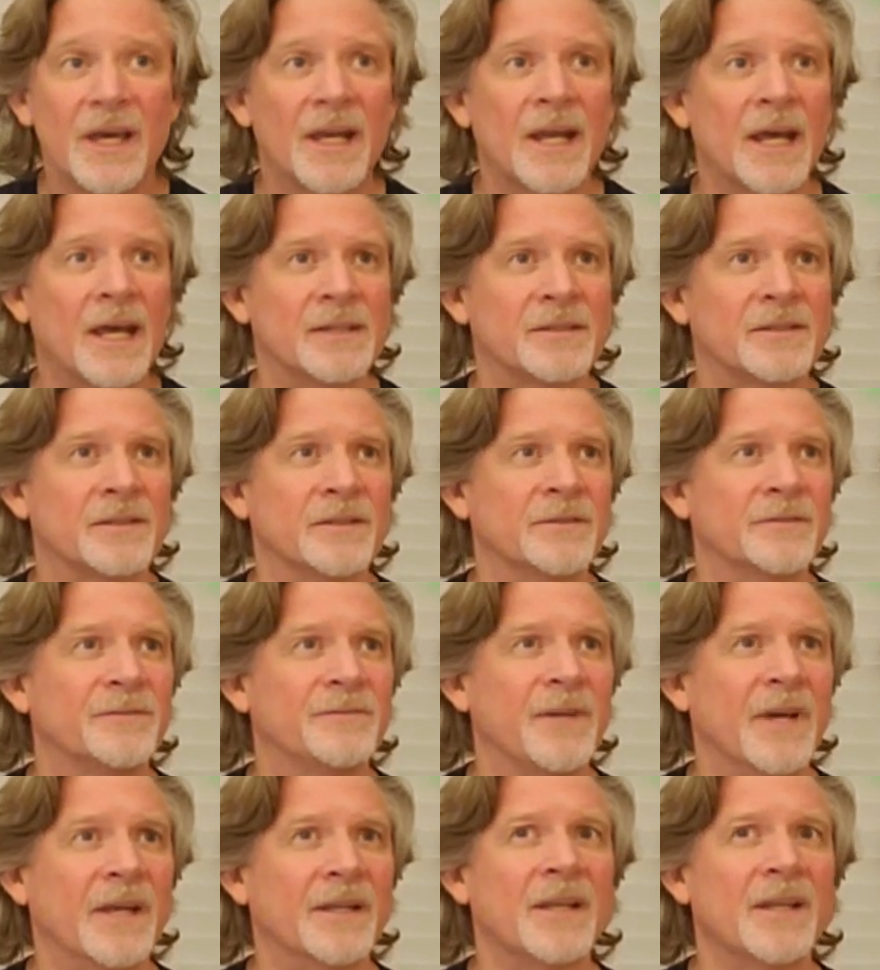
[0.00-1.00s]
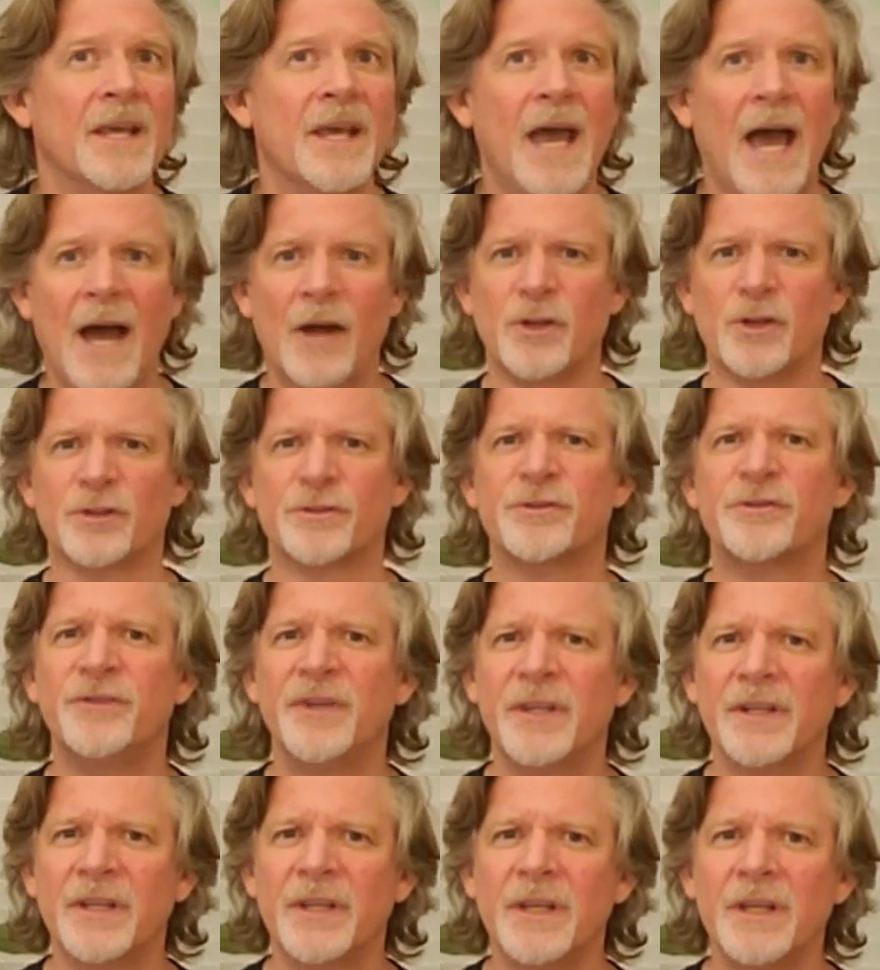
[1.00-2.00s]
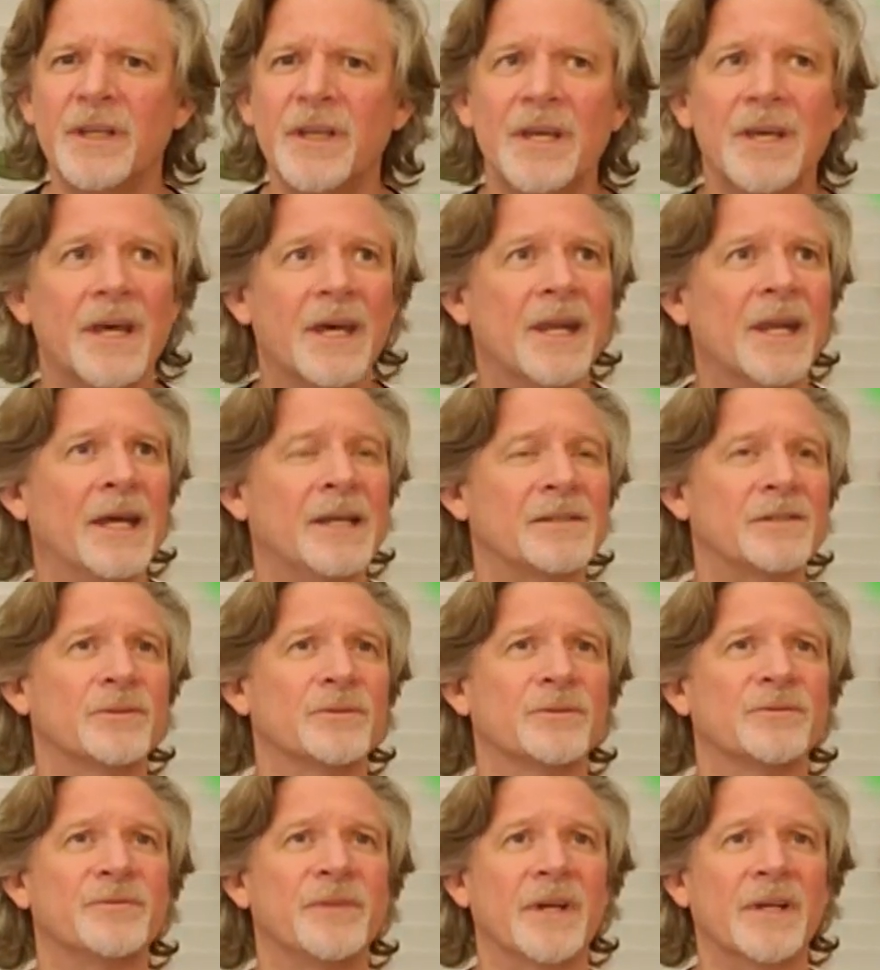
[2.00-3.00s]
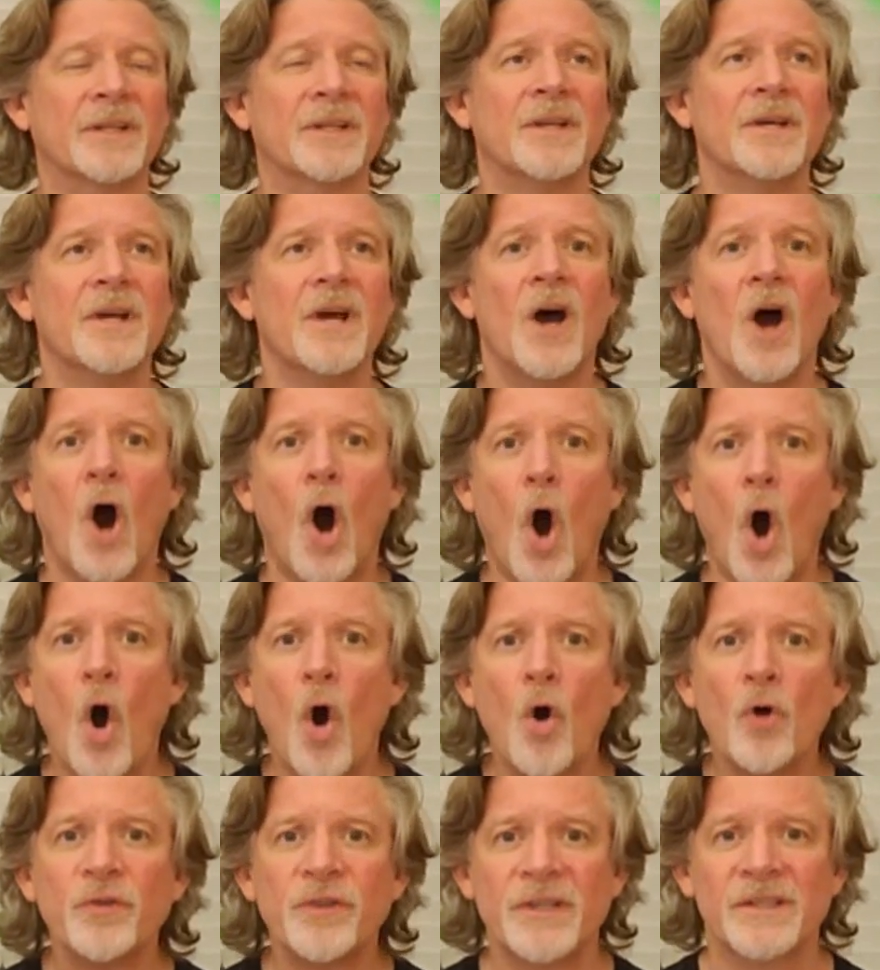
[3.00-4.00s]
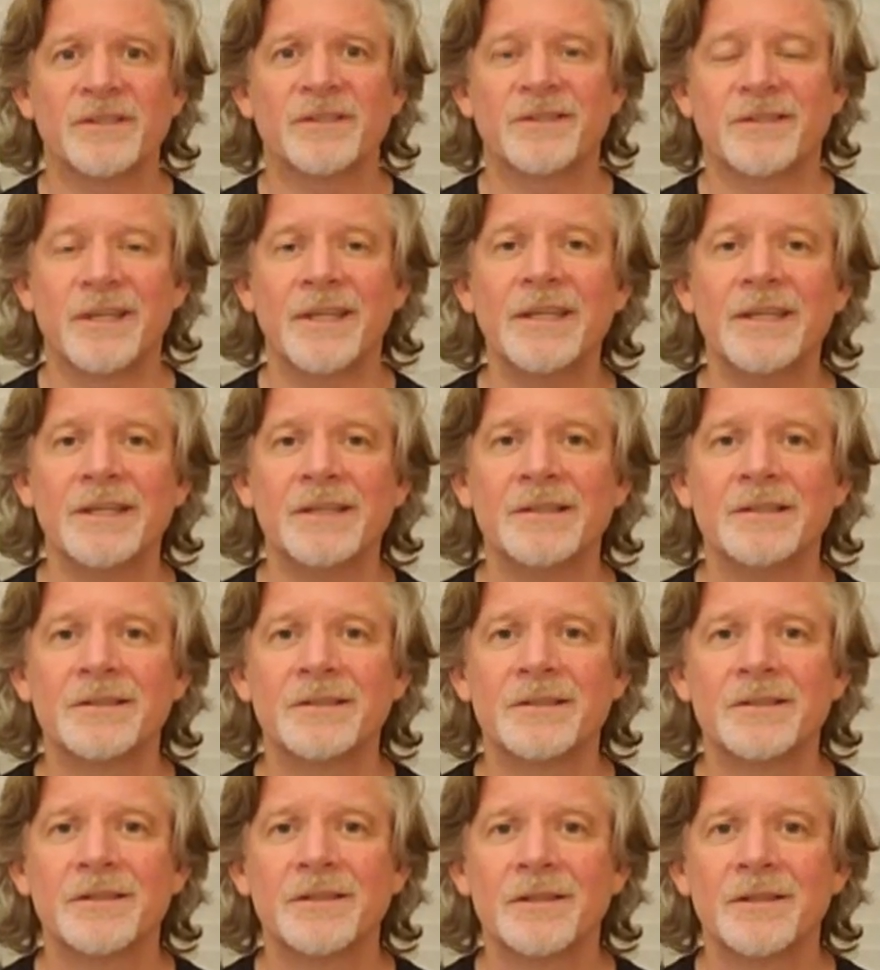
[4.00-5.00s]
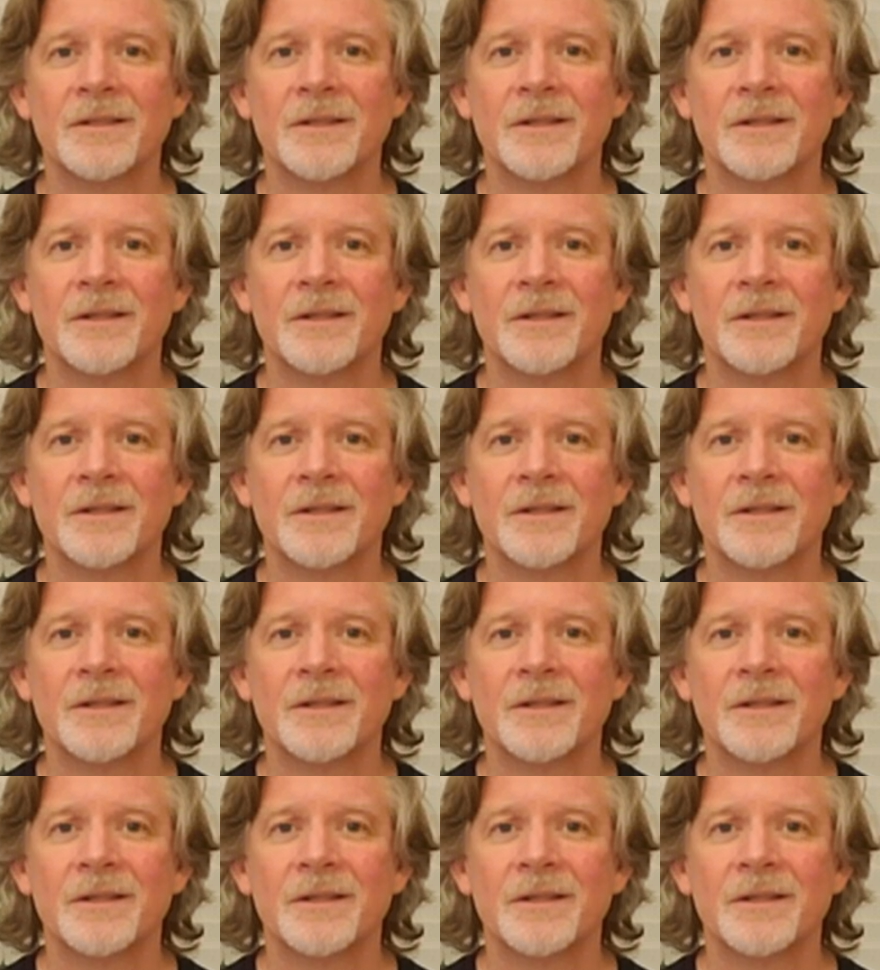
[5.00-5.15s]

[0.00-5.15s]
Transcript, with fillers: it has to affect how you're feeling, it has to affect all these things